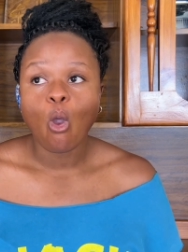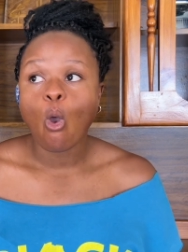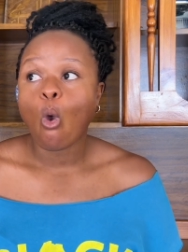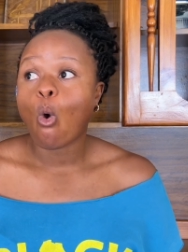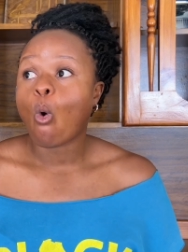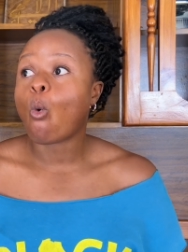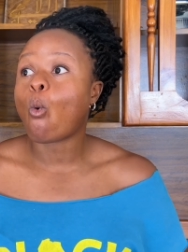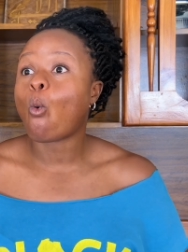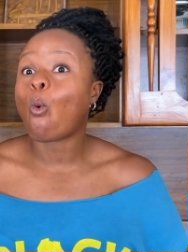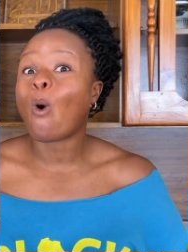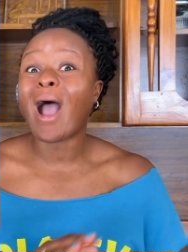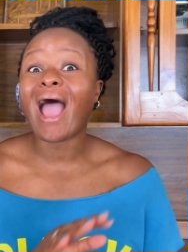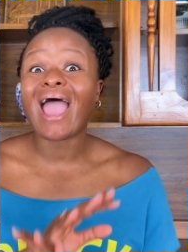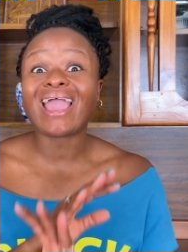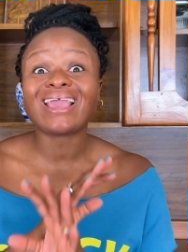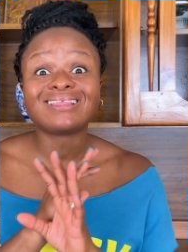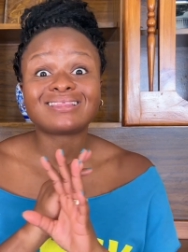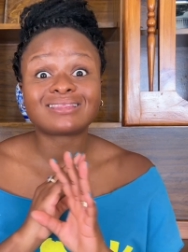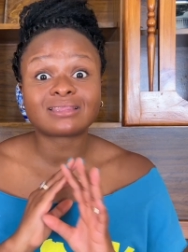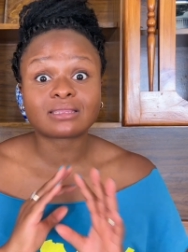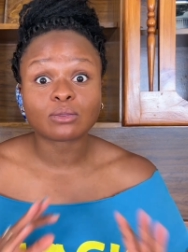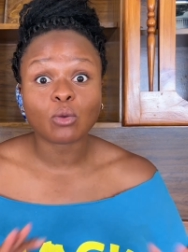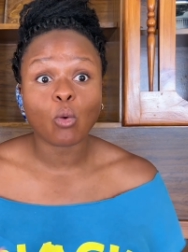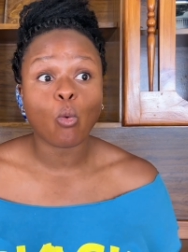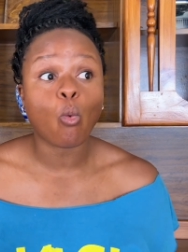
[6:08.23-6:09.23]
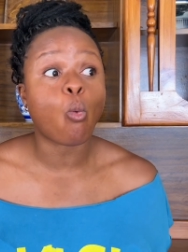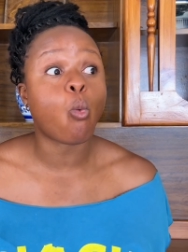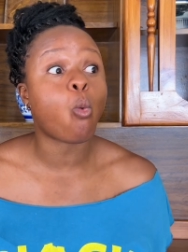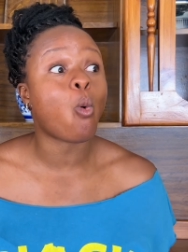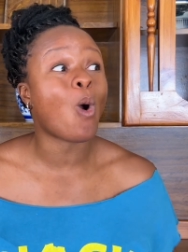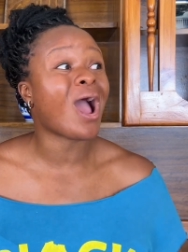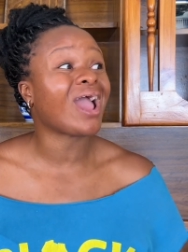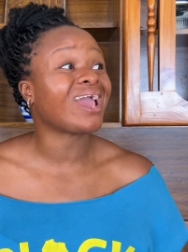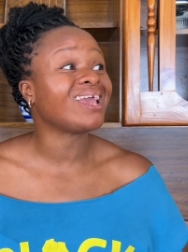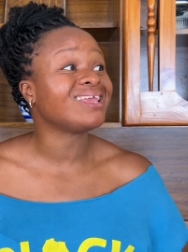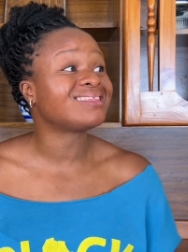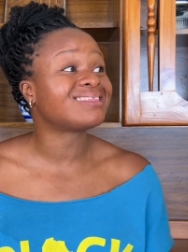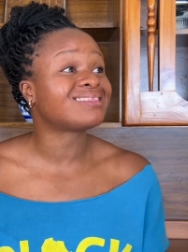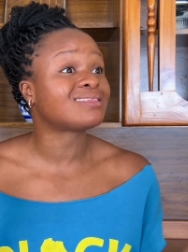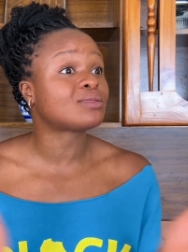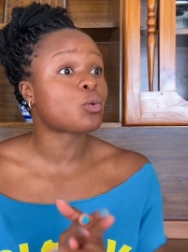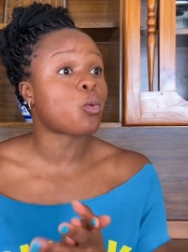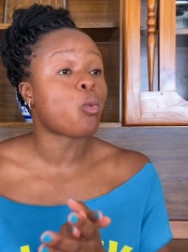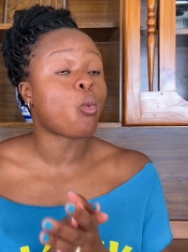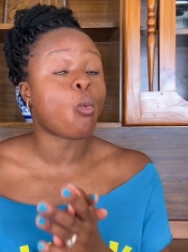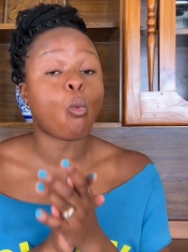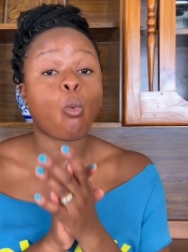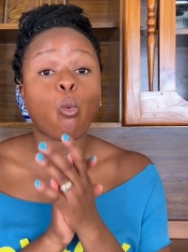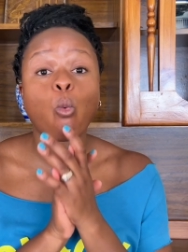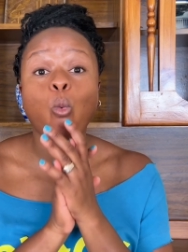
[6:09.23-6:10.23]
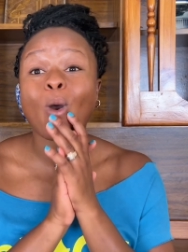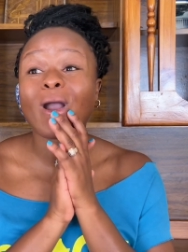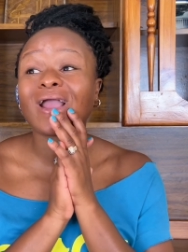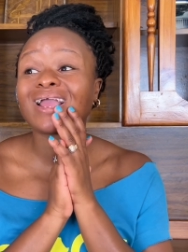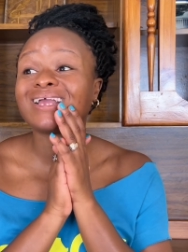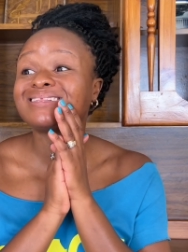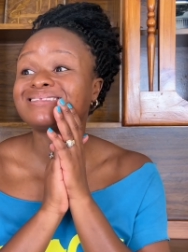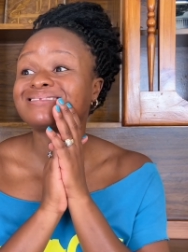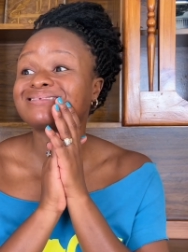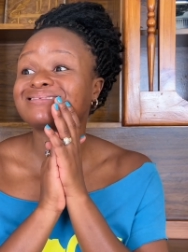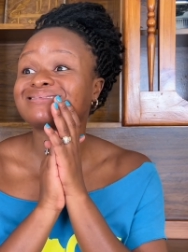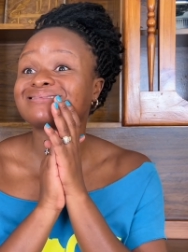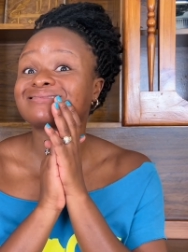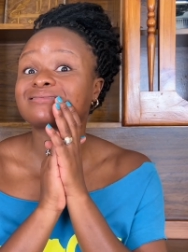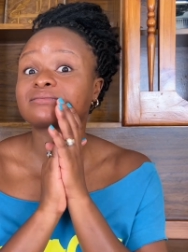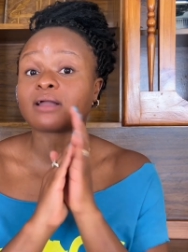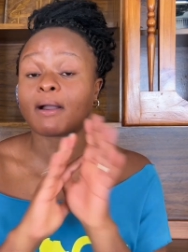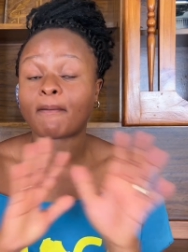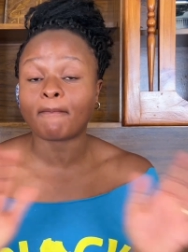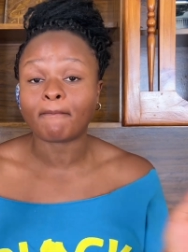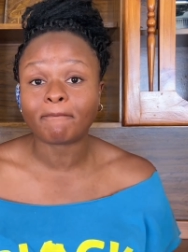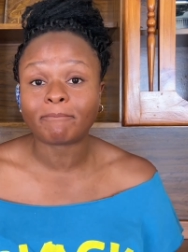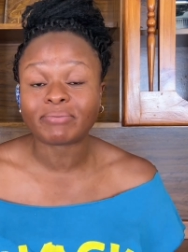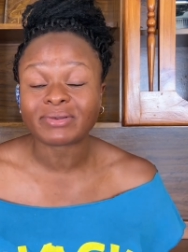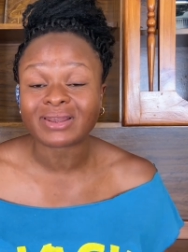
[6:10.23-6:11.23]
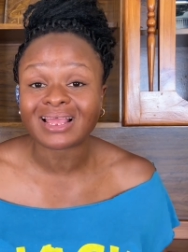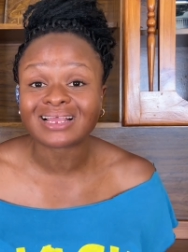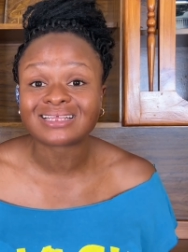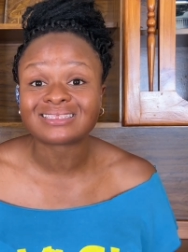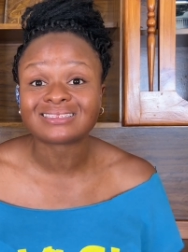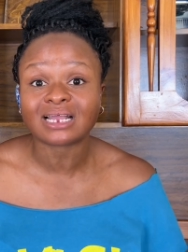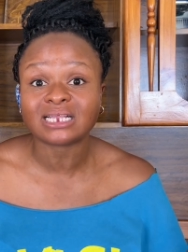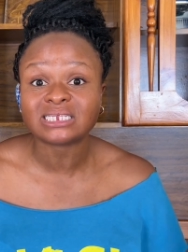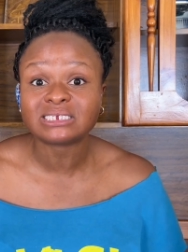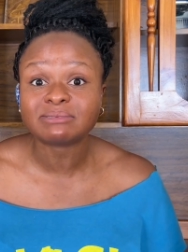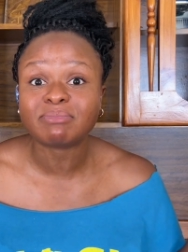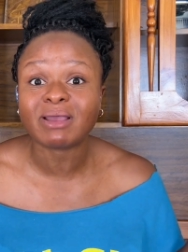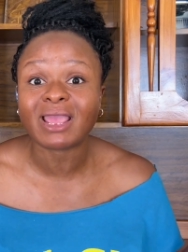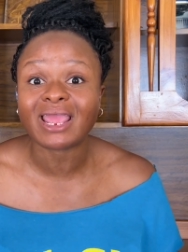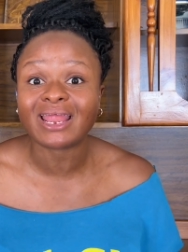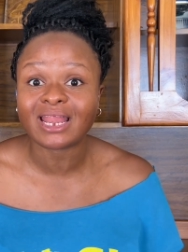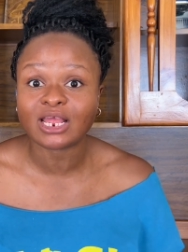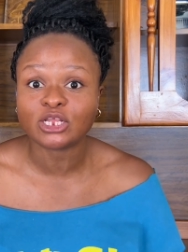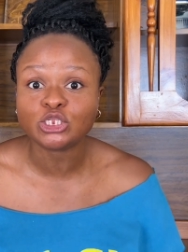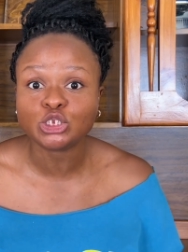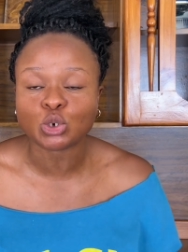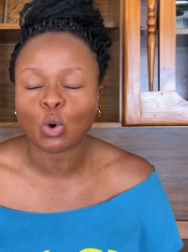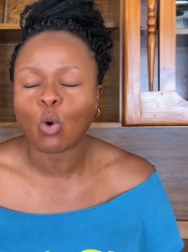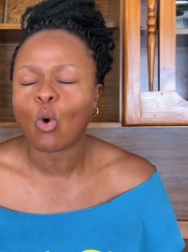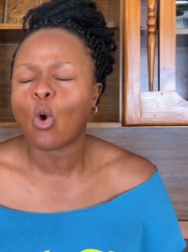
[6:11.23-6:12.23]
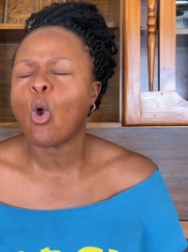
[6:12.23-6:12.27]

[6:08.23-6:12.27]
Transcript: White stamp, like touched by an angel.